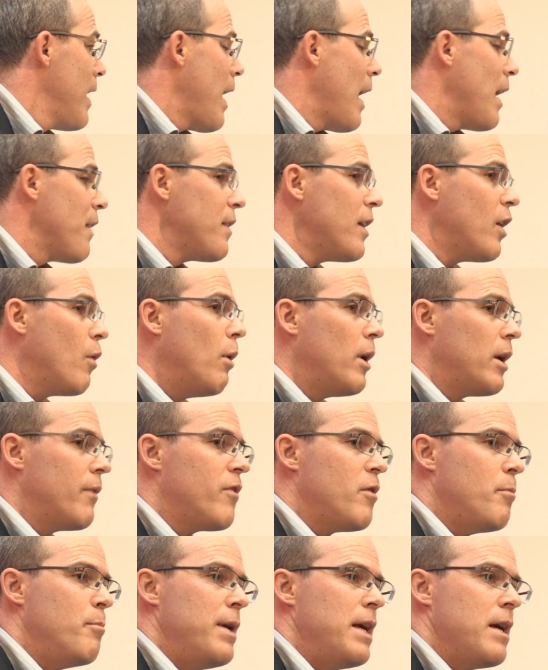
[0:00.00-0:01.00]
I think one of
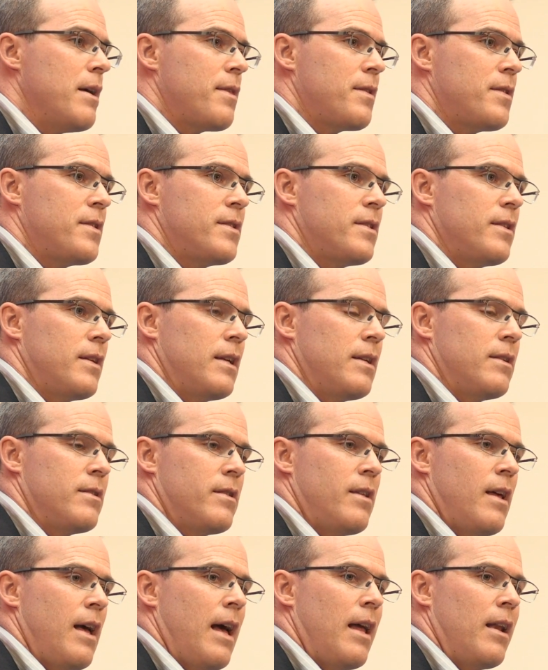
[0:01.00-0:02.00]
the myths
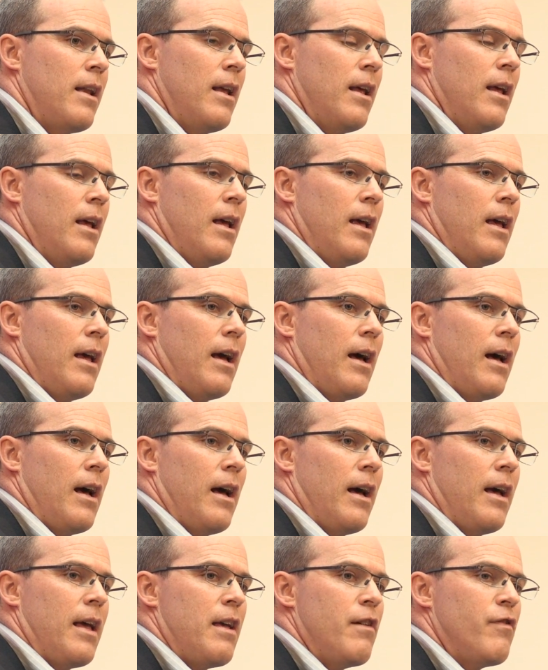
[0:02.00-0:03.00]
is that
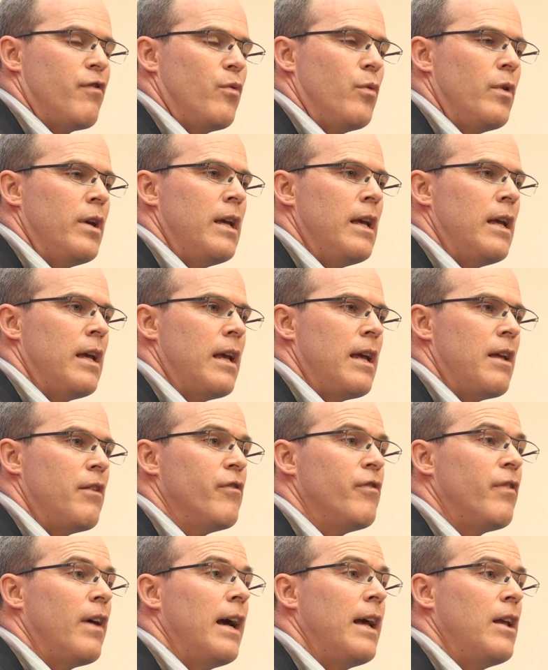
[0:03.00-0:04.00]
if we
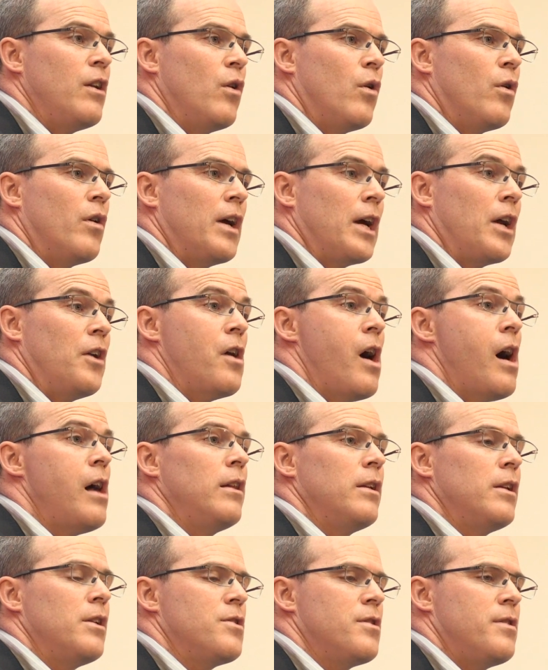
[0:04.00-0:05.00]
invite or
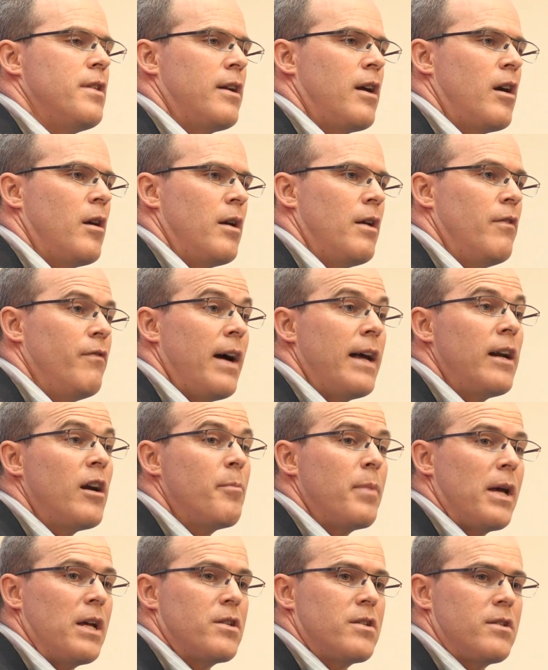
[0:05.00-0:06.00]
acknowledge that invite our
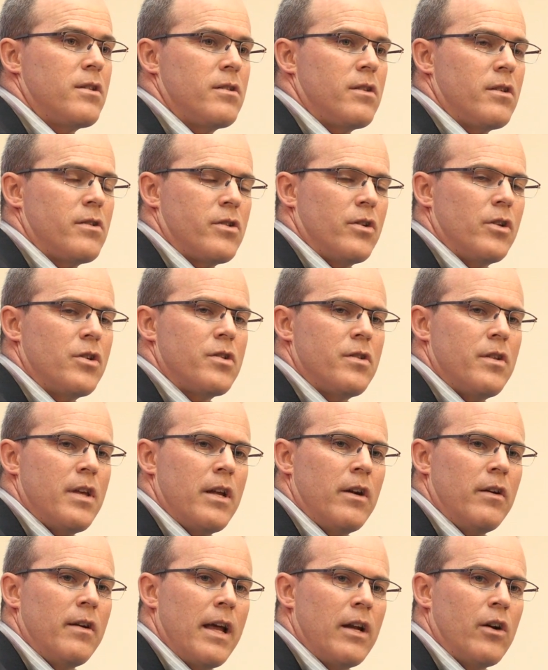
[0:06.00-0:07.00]
patients to search the
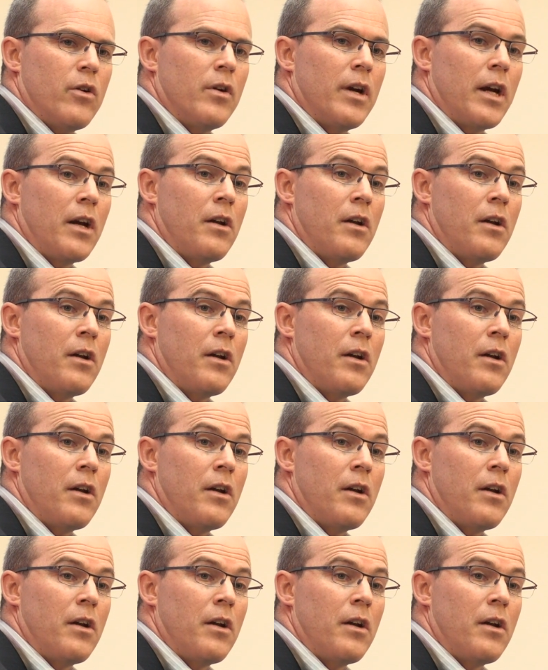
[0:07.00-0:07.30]
internet or